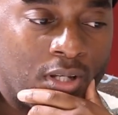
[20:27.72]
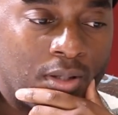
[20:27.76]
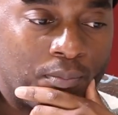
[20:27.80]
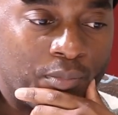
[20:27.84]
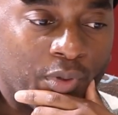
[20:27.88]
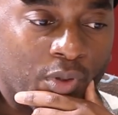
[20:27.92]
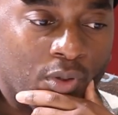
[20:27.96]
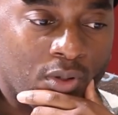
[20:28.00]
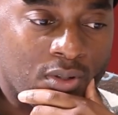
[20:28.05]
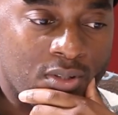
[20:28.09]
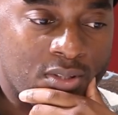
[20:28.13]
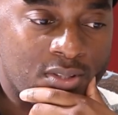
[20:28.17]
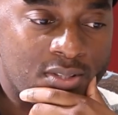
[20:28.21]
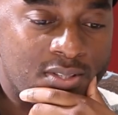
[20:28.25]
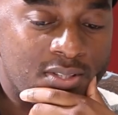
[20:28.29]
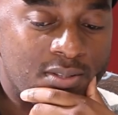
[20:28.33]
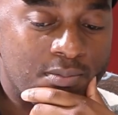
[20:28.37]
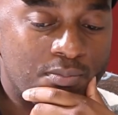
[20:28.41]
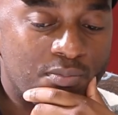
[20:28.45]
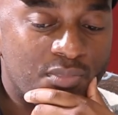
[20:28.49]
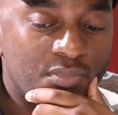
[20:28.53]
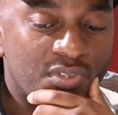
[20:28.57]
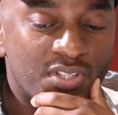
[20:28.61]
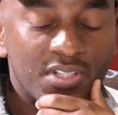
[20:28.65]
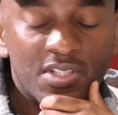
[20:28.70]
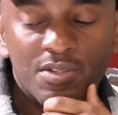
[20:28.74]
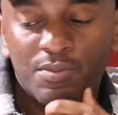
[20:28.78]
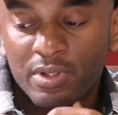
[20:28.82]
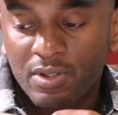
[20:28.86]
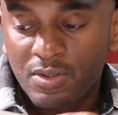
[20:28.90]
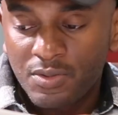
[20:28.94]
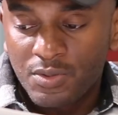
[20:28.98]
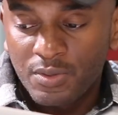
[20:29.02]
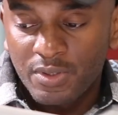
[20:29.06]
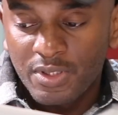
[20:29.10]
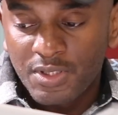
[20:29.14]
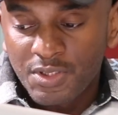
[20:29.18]
Because since we're
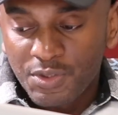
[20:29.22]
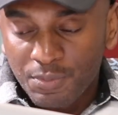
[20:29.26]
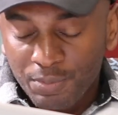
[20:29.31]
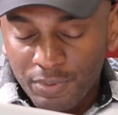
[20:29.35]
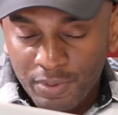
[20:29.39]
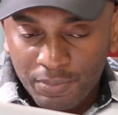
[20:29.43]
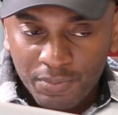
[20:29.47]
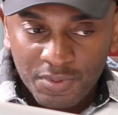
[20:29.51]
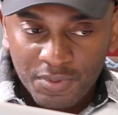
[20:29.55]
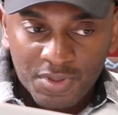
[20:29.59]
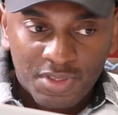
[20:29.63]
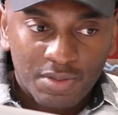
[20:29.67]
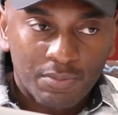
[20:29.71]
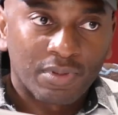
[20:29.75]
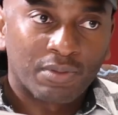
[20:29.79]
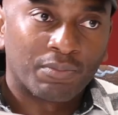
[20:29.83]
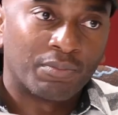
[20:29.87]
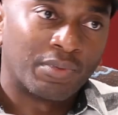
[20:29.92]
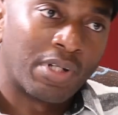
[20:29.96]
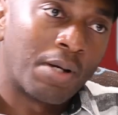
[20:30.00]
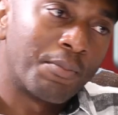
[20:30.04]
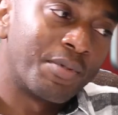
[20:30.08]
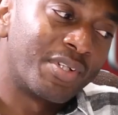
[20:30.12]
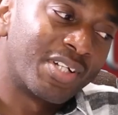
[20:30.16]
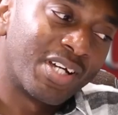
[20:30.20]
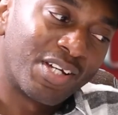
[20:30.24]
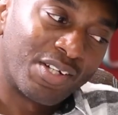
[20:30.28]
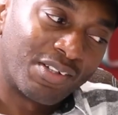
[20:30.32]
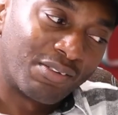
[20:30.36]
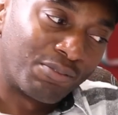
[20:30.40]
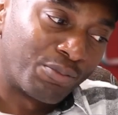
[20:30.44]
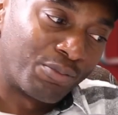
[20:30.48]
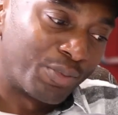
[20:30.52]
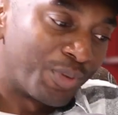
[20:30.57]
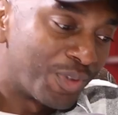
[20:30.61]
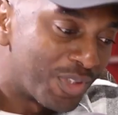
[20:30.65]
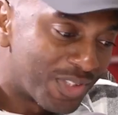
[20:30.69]
also into property,
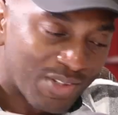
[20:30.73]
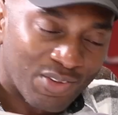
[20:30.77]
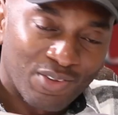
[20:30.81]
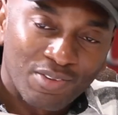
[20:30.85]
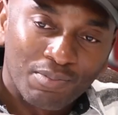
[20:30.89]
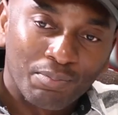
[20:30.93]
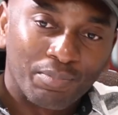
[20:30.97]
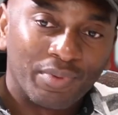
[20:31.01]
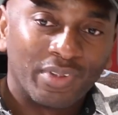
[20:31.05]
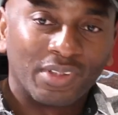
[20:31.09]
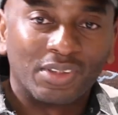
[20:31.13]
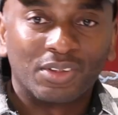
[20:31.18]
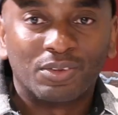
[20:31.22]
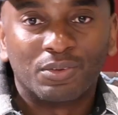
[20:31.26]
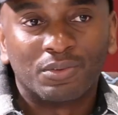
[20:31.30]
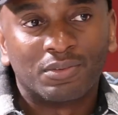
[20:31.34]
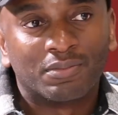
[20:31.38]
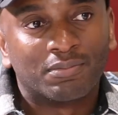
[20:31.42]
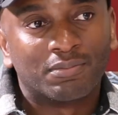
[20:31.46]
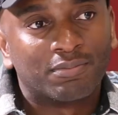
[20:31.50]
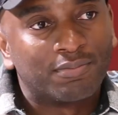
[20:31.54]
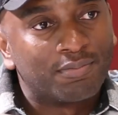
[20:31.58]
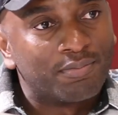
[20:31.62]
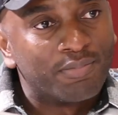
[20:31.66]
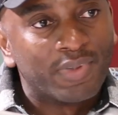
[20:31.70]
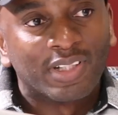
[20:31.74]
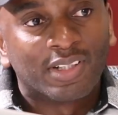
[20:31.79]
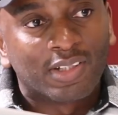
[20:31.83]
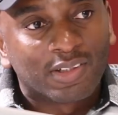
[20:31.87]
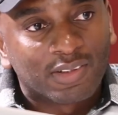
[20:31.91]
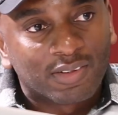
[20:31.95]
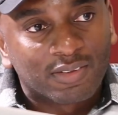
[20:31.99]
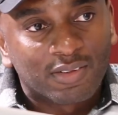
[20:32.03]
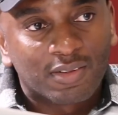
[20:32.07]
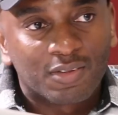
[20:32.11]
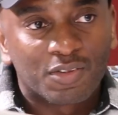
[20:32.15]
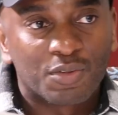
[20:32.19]
we use our own bricks to
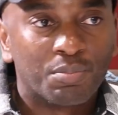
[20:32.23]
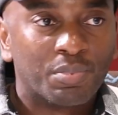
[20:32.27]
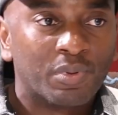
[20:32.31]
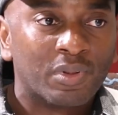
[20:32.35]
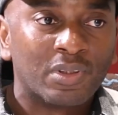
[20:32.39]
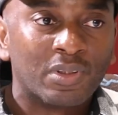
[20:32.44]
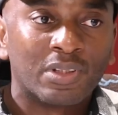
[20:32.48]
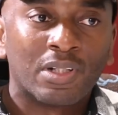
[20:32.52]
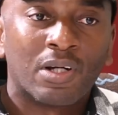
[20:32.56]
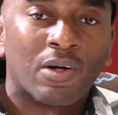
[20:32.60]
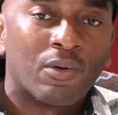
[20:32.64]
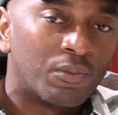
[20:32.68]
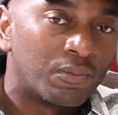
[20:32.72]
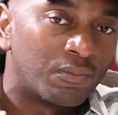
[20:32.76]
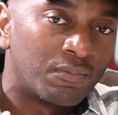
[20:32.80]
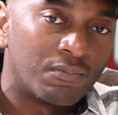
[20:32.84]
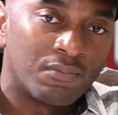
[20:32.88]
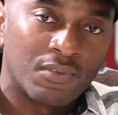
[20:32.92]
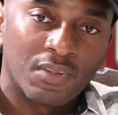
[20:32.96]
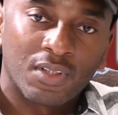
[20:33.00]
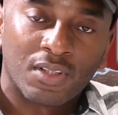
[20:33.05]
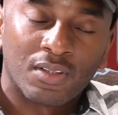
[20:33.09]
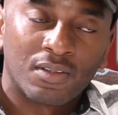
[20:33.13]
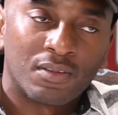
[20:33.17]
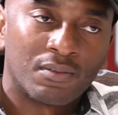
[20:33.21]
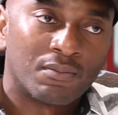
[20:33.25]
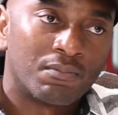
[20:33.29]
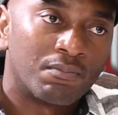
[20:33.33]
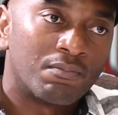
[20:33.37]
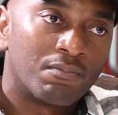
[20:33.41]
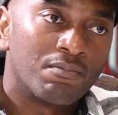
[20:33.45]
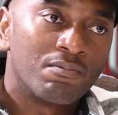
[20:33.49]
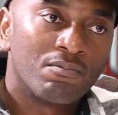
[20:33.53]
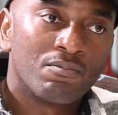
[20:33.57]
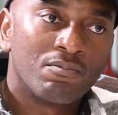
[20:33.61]
build our own,